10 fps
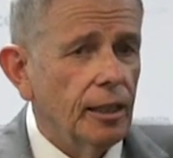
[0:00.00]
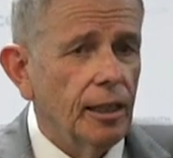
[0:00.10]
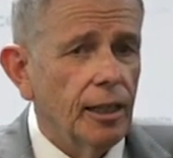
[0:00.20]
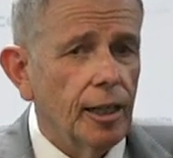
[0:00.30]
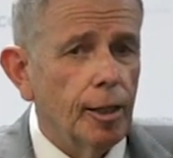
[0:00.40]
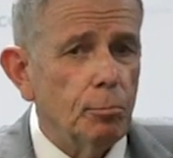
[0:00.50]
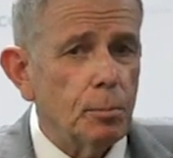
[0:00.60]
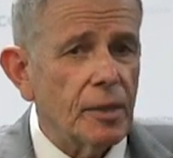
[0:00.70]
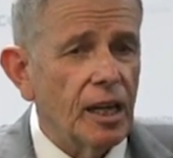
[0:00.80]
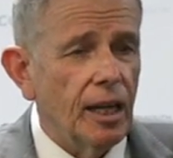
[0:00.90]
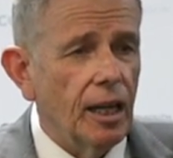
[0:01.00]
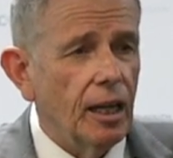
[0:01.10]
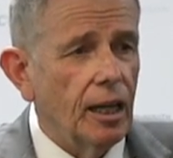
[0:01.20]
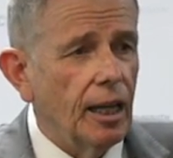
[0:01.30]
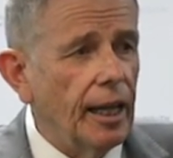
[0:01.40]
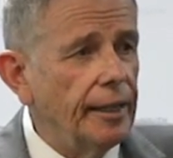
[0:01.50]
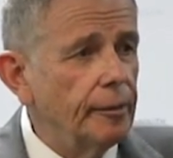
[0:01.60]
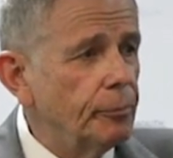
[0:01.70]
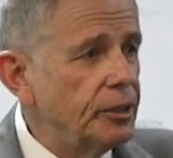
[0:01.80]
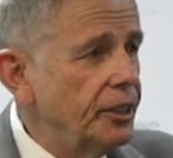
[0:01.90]

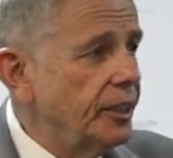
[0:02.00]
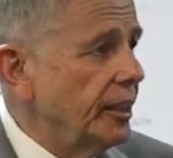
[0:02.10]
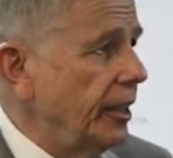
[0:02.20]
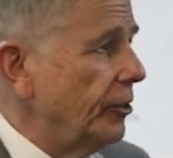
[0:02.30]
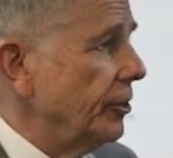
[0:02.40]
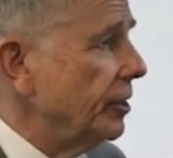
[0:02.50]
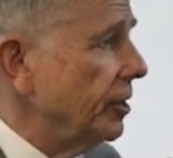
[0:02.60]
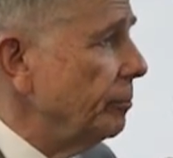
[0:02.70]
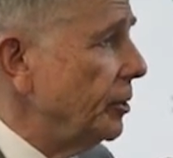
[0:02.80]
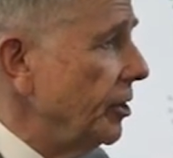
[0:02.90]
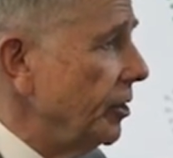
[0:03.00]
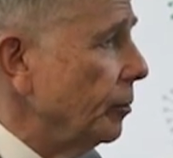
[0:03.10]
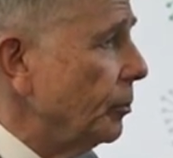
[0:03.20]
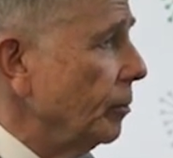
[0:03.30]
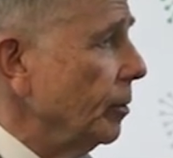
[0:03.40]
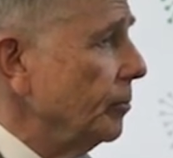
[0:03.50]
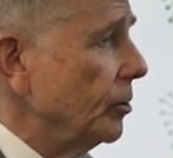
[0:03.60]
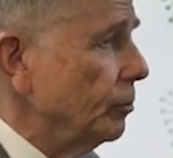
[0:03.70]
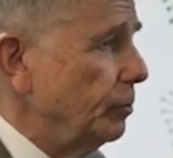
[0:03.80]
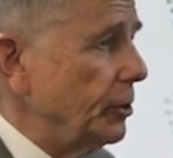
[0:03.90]
in particular areas and particular
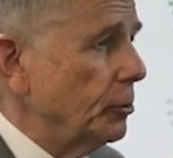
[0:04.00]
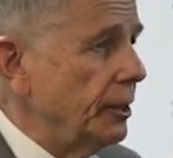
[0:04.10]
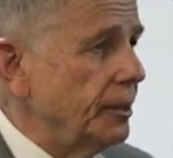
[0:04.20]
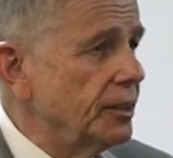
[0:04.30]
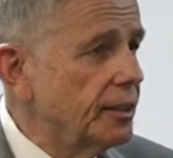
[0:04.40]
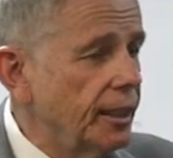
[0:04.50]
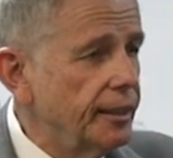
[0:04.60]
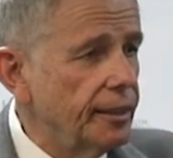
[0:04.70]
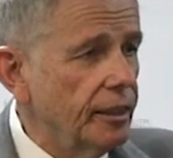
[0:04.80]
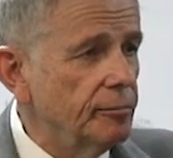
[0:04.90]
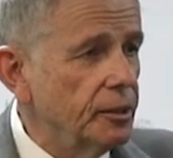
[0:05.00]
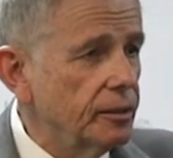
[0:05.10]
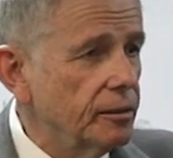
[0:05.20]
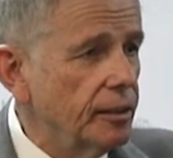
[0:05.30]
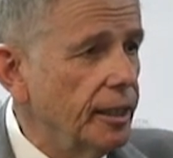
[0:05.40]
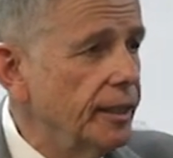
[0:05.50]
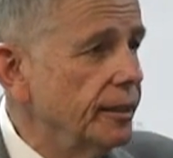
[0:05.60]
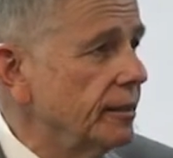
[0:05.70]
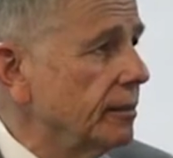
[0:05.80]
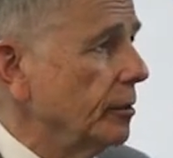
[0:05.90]
problems between the state government
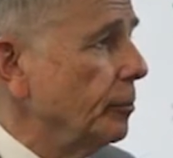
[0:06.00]
and the